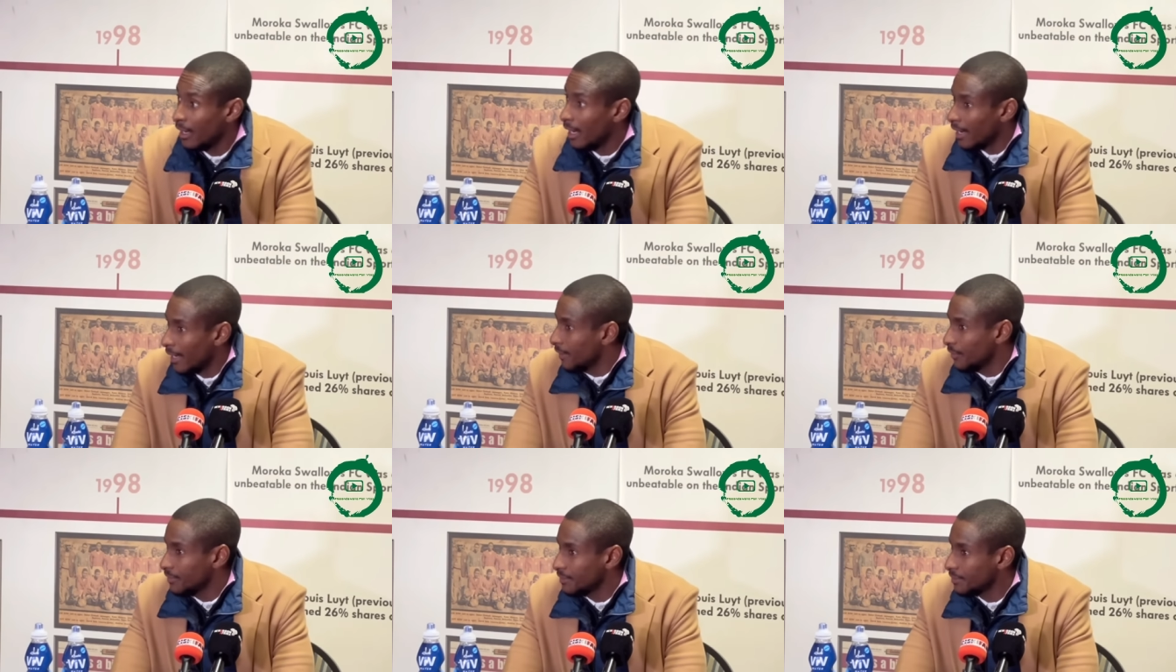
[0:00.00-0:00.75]
And I
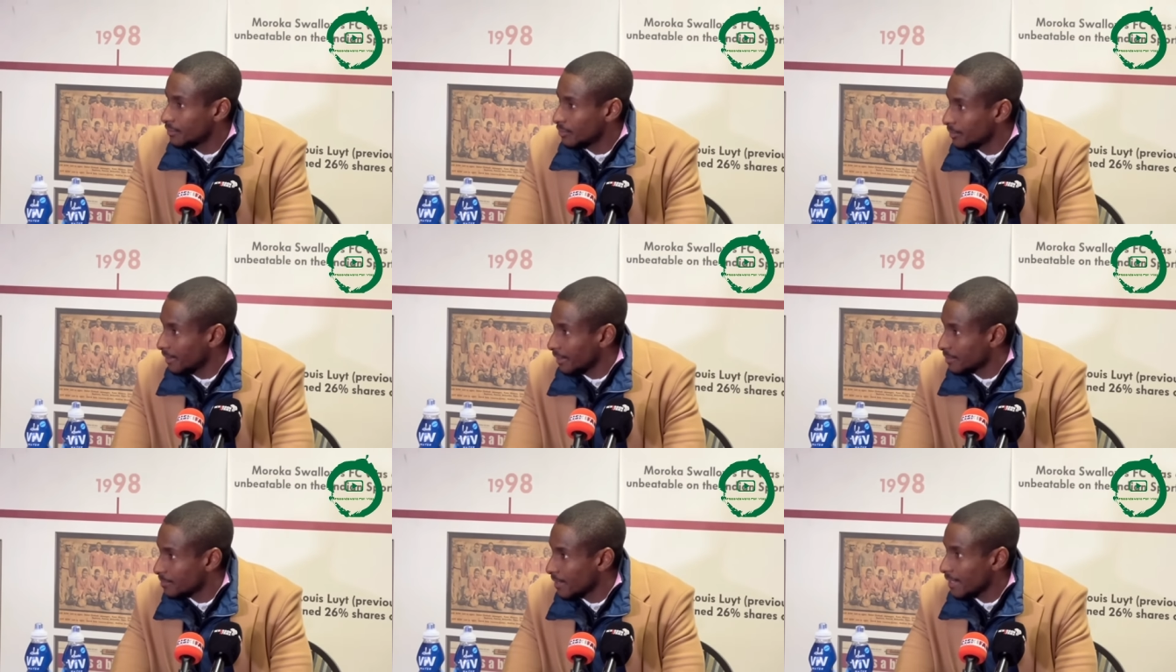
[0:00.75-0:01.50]
don't need to be
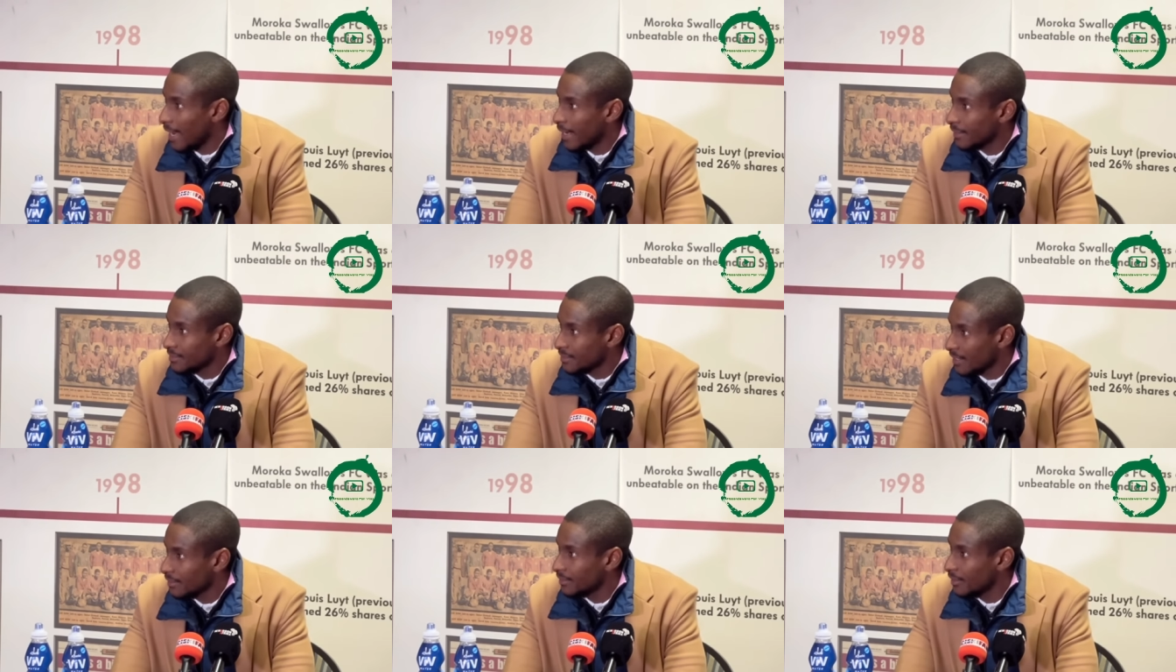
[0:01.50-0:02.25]
explained. I
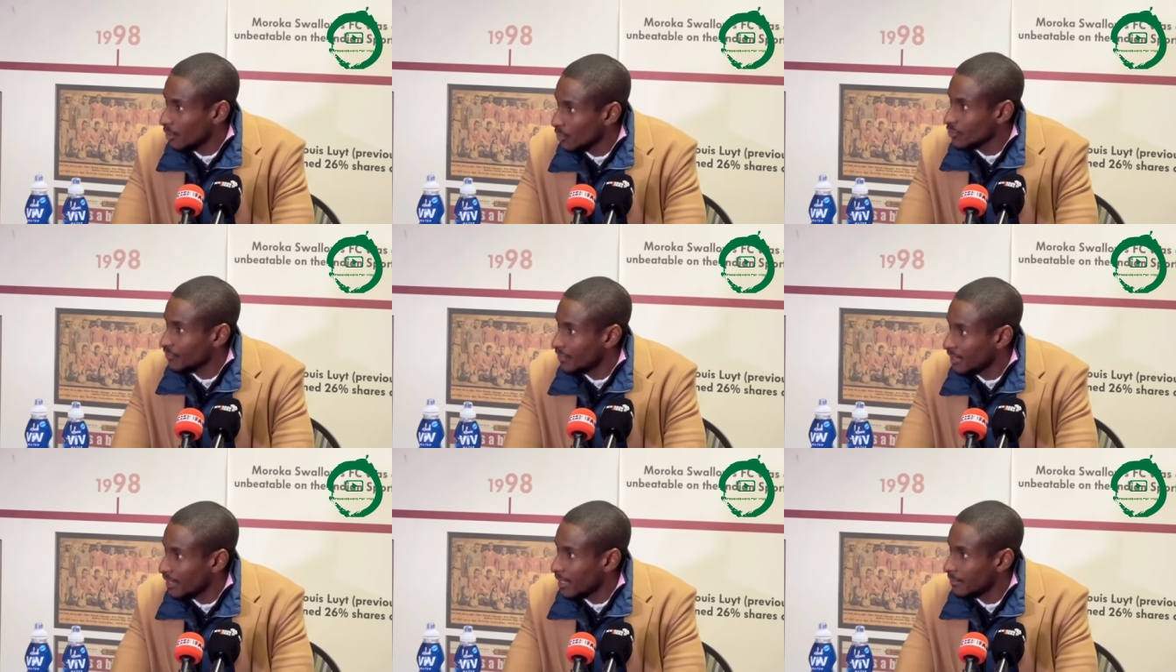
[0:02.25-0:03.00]
studied the laws of the
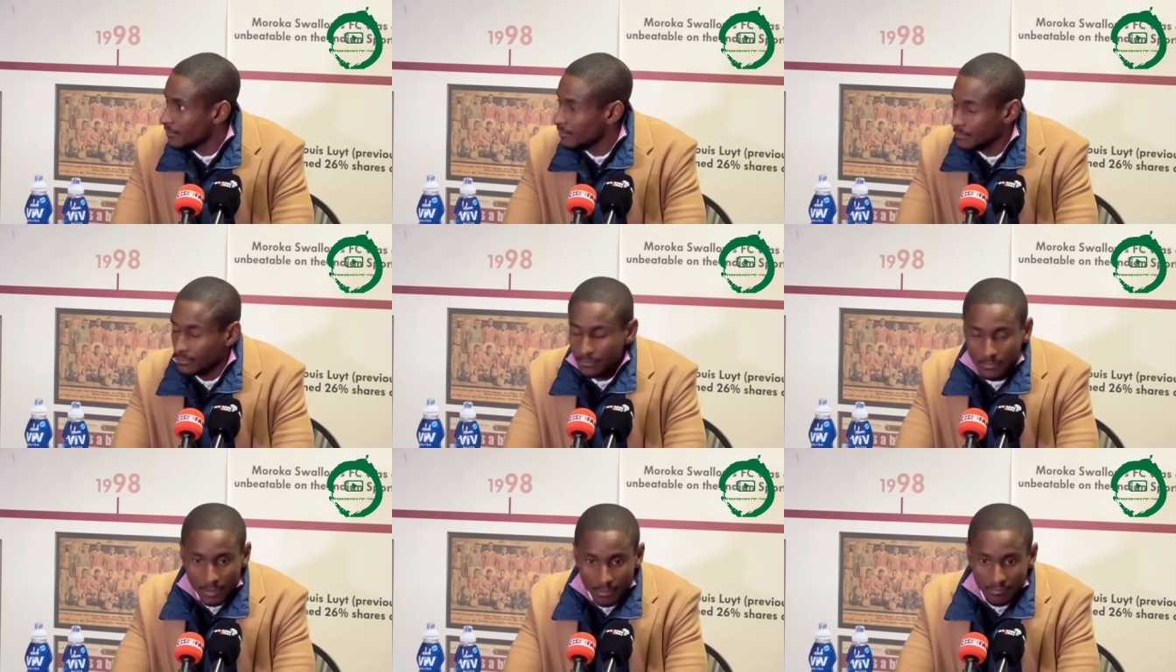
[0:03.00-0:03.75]
game
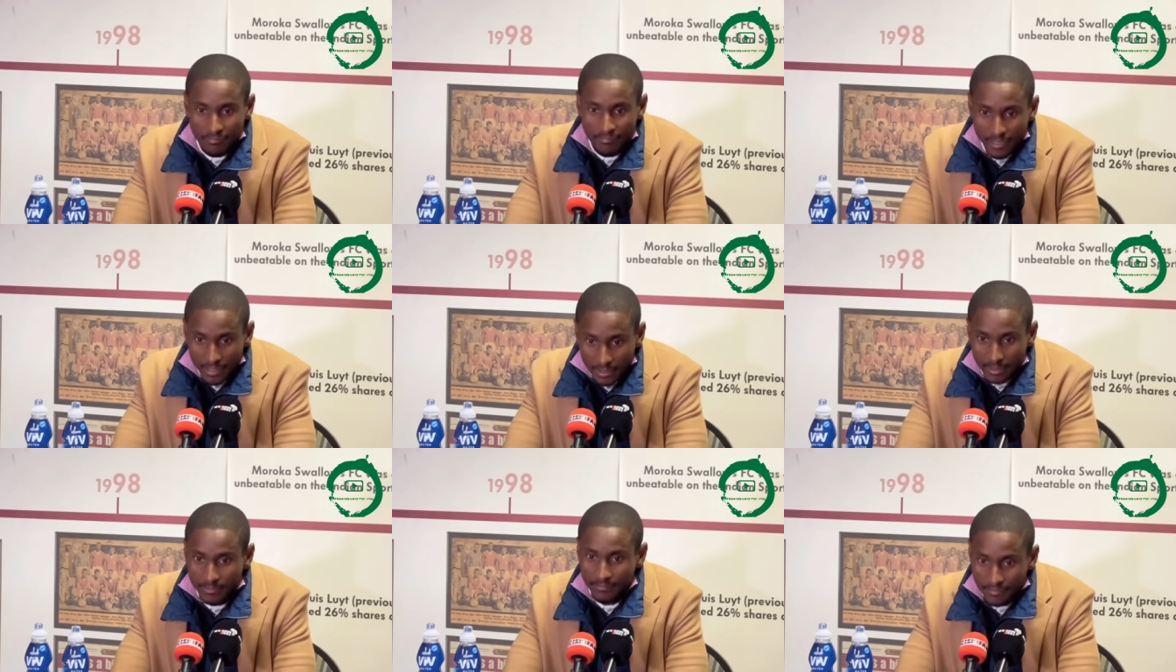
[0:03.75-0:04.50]

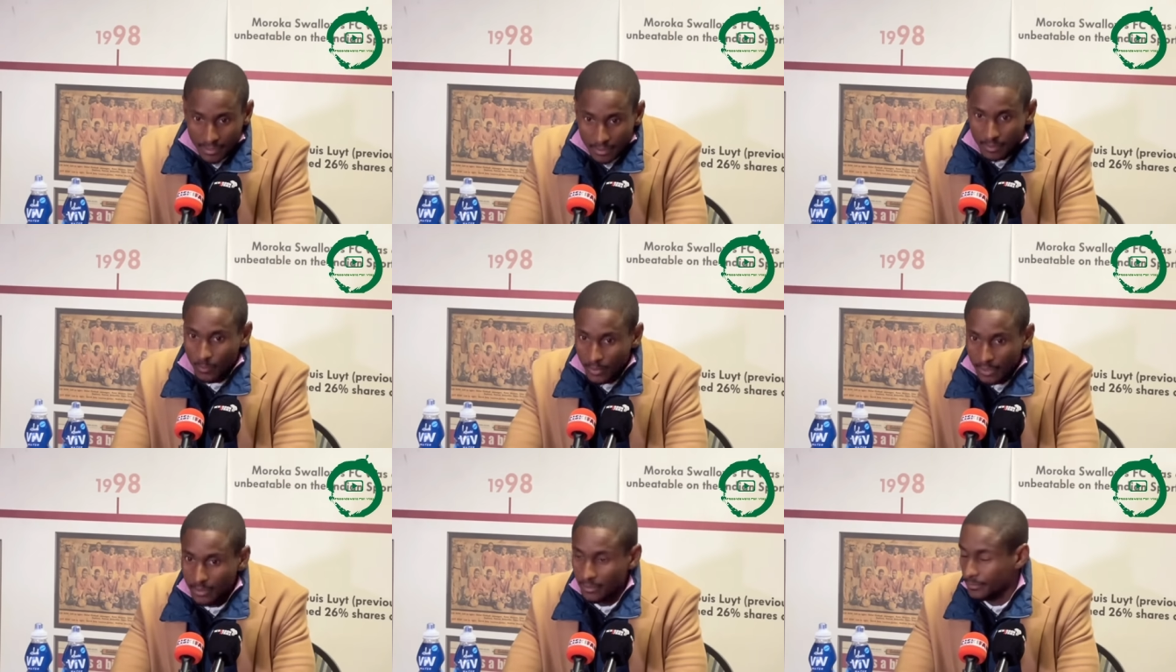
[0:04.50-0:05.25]
very, very well.